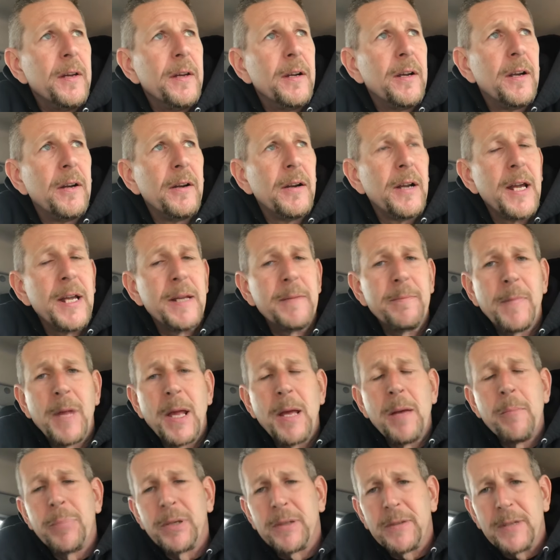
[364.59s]
All right?
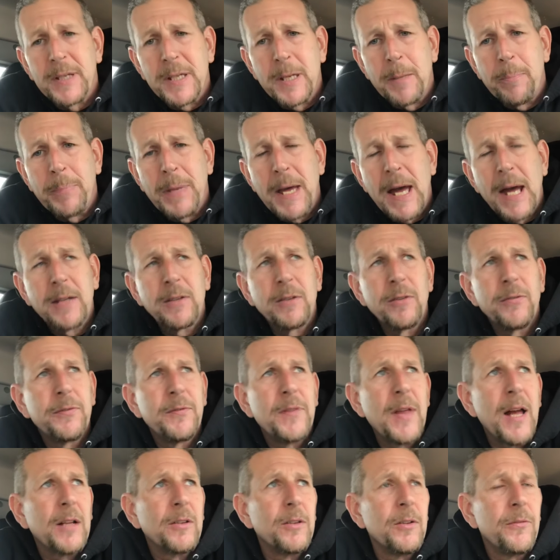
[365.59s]
But to get back to
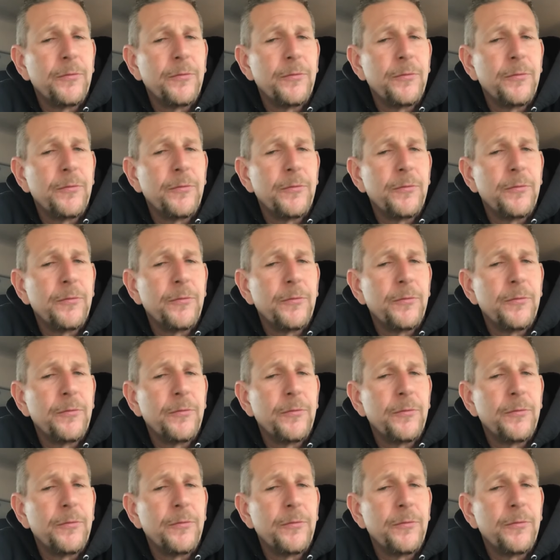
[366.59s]
Dr.